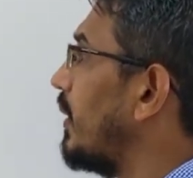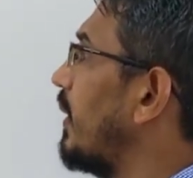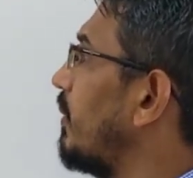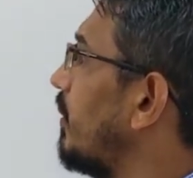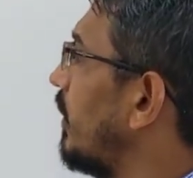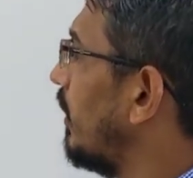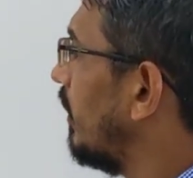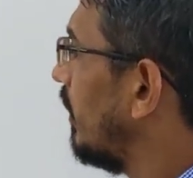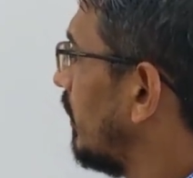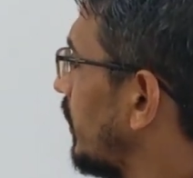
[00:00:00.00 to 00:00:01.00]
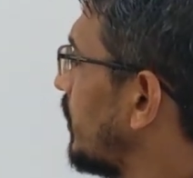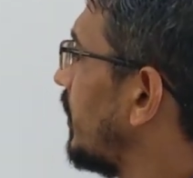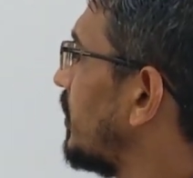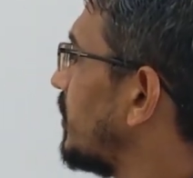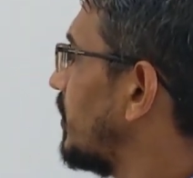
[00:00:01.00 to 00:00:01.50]
Now this
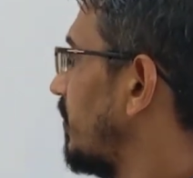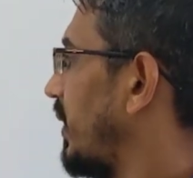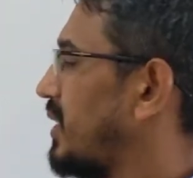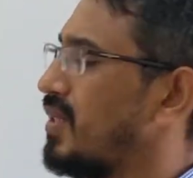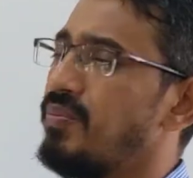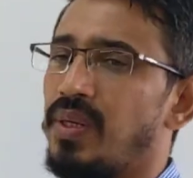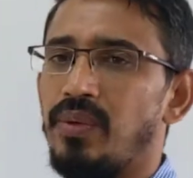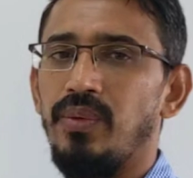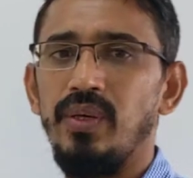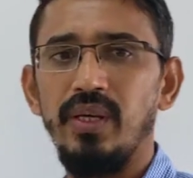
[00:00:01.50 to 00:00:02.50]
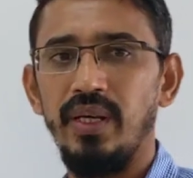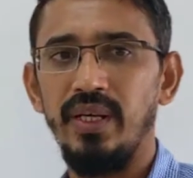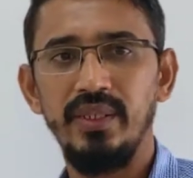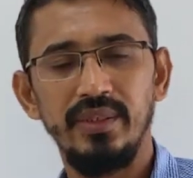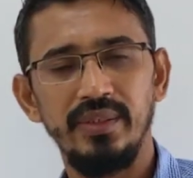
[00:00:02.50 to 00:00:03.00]
you understood is a very simple rule,
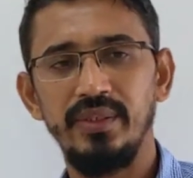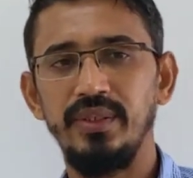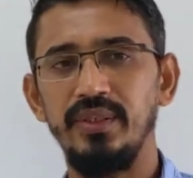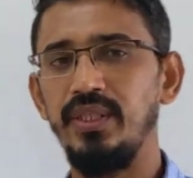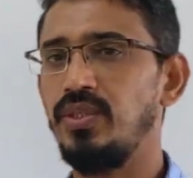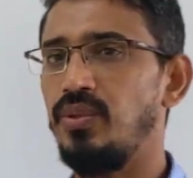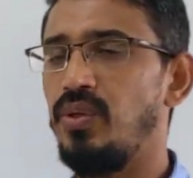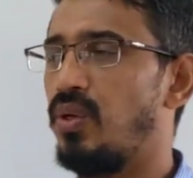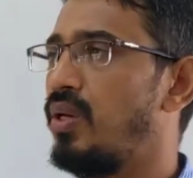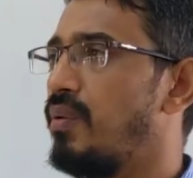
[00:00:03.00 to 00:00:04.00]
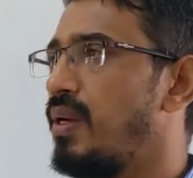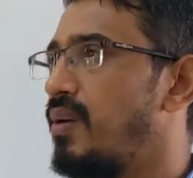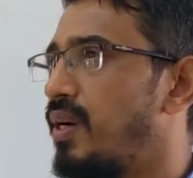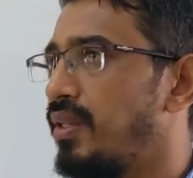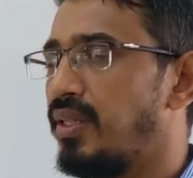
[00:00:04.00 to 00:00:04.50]
and this rule already we
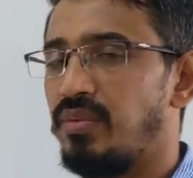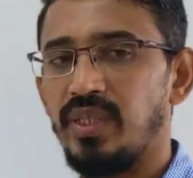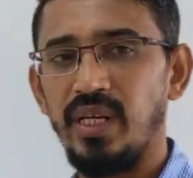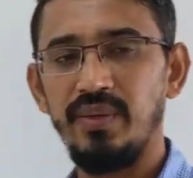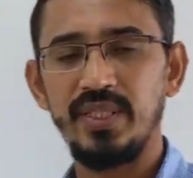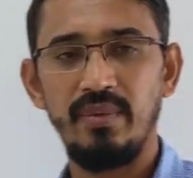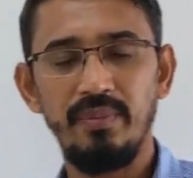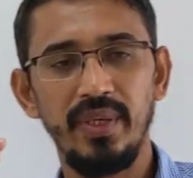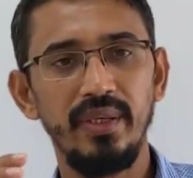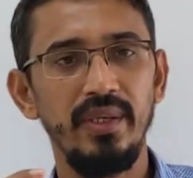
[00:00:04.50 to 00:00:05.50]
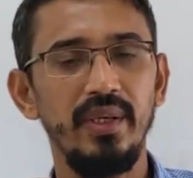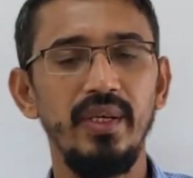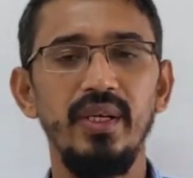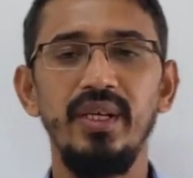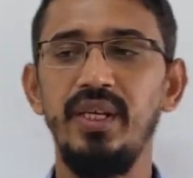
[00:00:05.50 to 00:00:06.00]
have learned in thermodynamics. Remember,
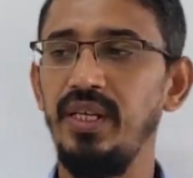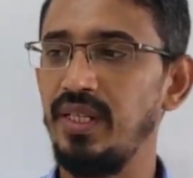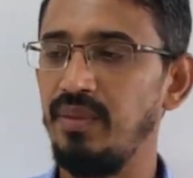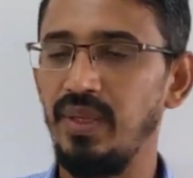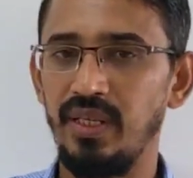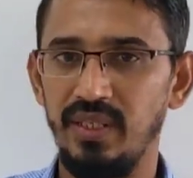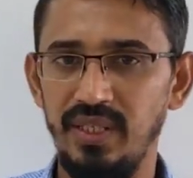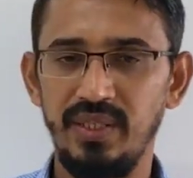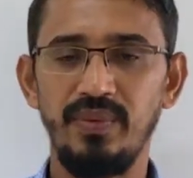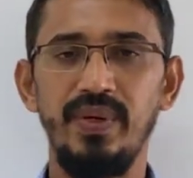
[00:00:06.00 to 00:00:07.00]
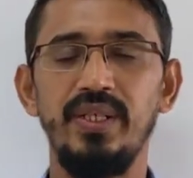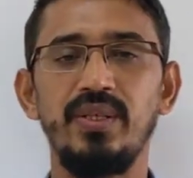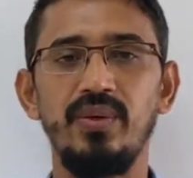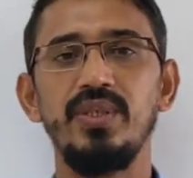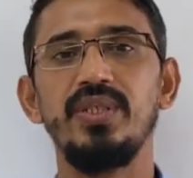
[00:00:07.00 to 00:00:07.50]
heat coming in,
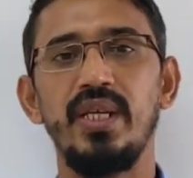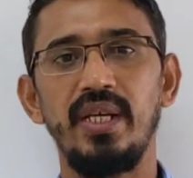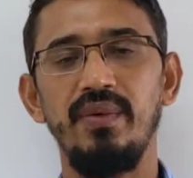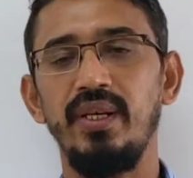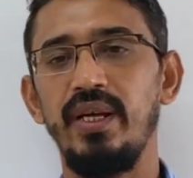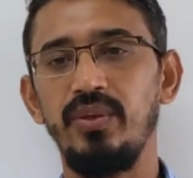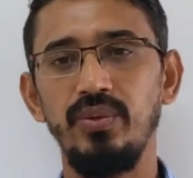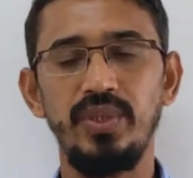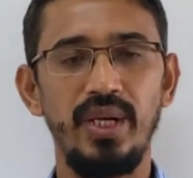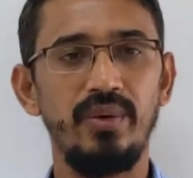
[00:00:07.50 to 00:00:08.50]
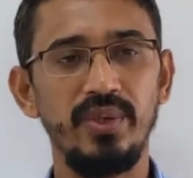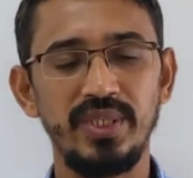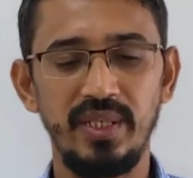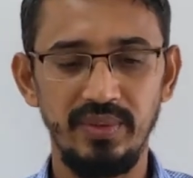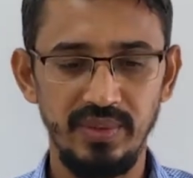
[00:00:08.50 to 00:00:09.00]
when rods are given, like 2-3
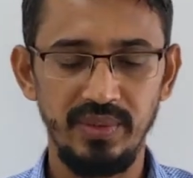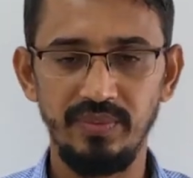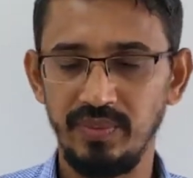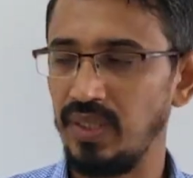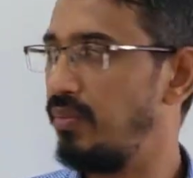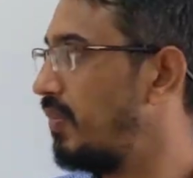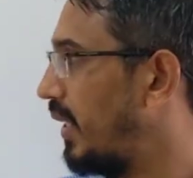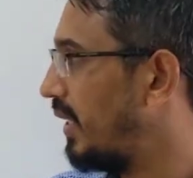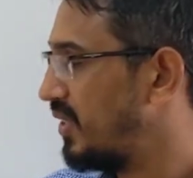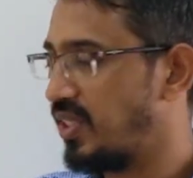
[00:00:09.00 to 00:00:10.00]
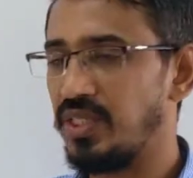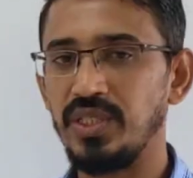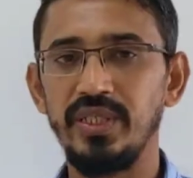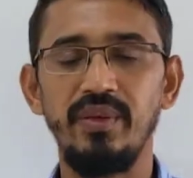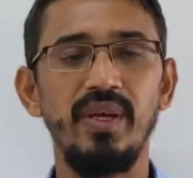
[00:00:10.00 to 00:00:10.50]
rods are combined at
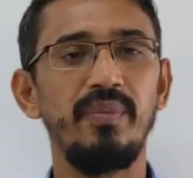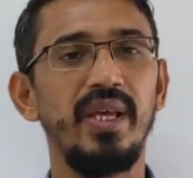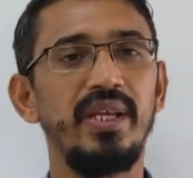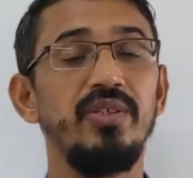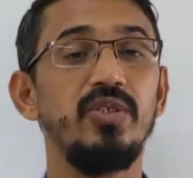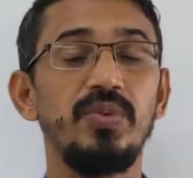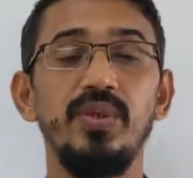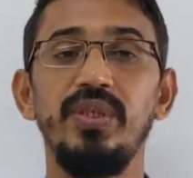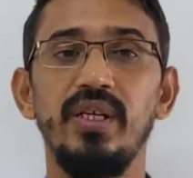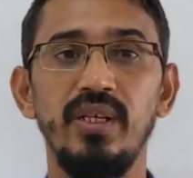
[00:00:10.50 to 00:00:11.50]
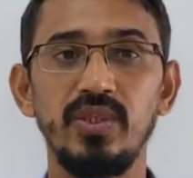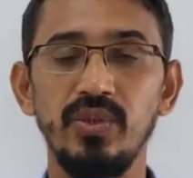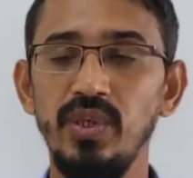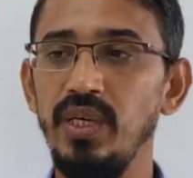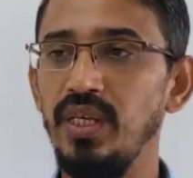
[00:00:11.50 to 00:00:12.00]
junction, then we apply Kirchhoff's law there
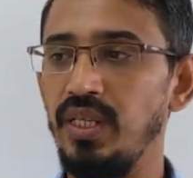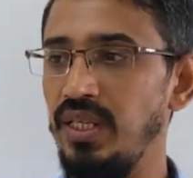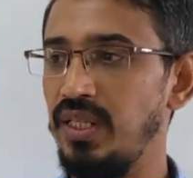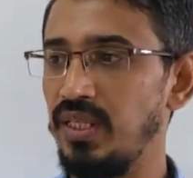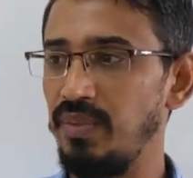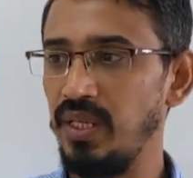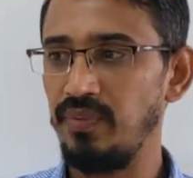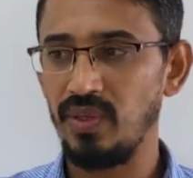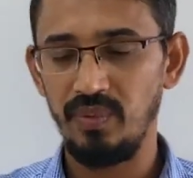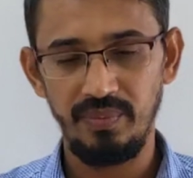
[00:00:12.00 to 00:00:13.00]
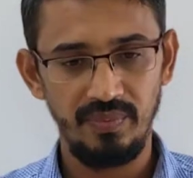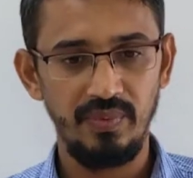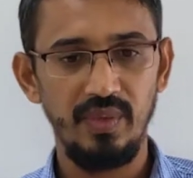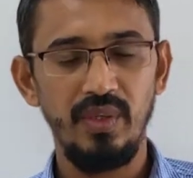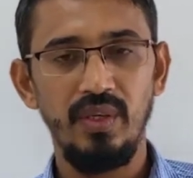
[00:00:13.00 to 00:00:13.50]
also. Heat coming
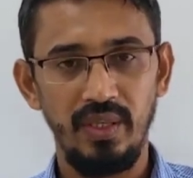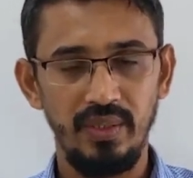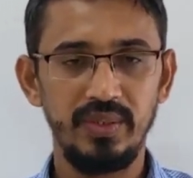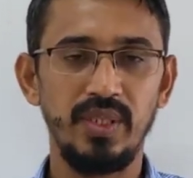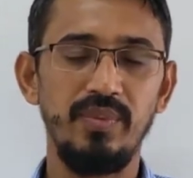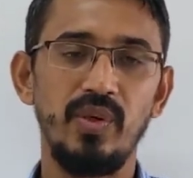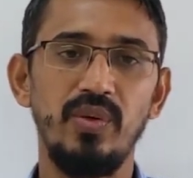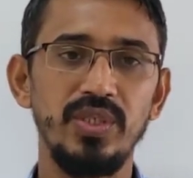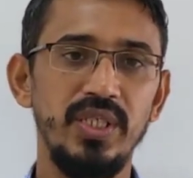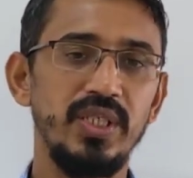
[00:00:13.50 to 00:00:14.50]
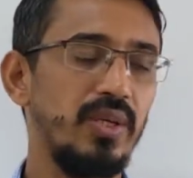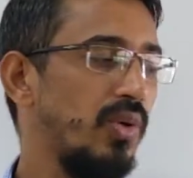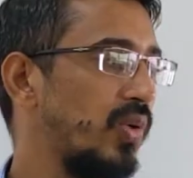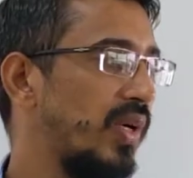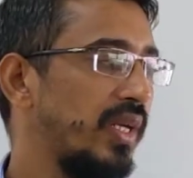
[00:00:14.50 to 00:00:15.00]
from some rods is
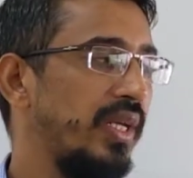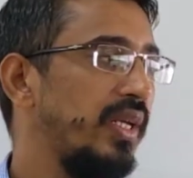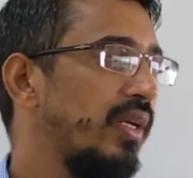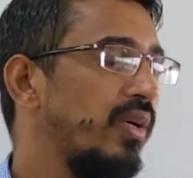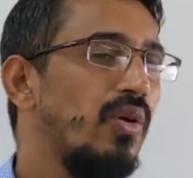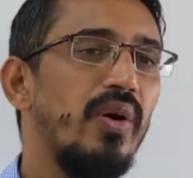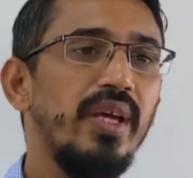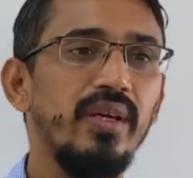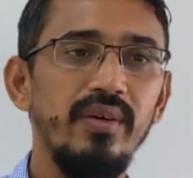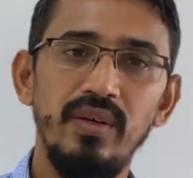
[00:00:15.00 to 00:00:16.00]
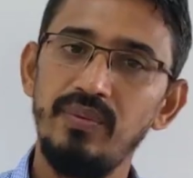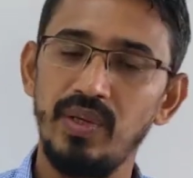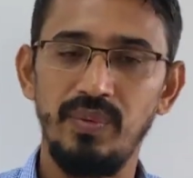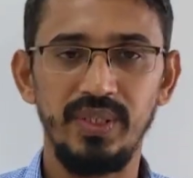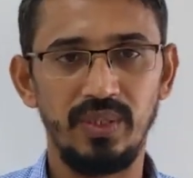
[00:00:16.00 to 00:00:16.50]
equal to what? Heat going
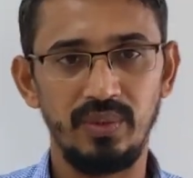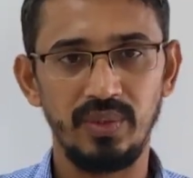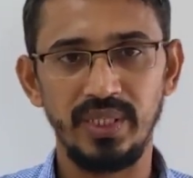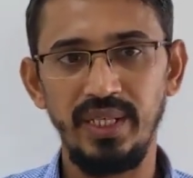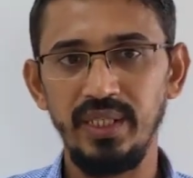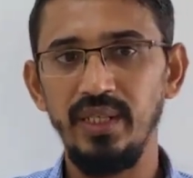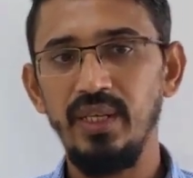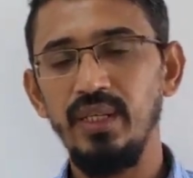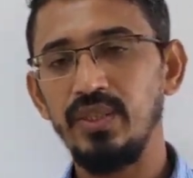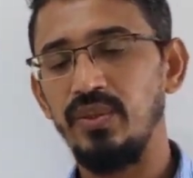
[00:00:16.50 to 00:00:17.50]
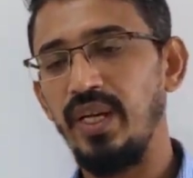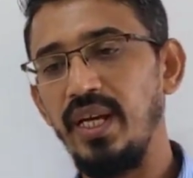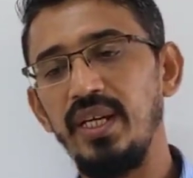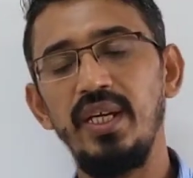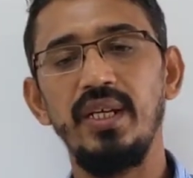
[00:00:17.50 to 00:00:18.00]
from other rod, right? So
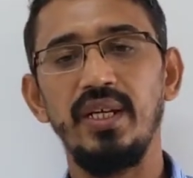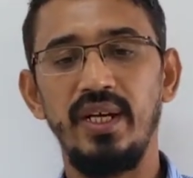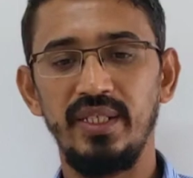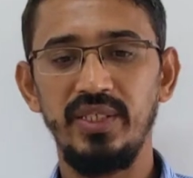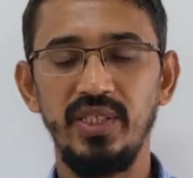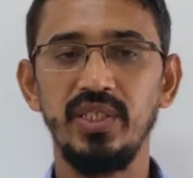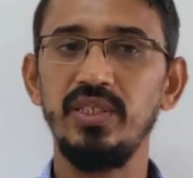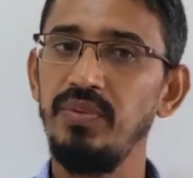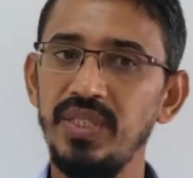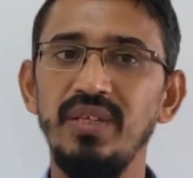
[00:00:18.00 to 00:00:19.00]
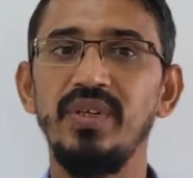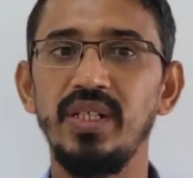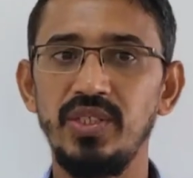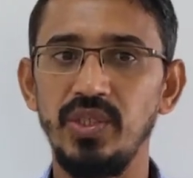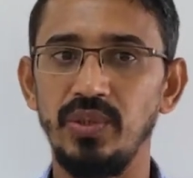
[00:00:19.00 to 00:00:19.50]
net heat at the junction, we say
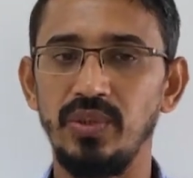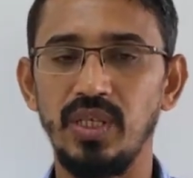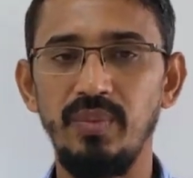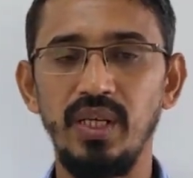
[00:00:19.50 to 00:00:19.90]
what? Zero.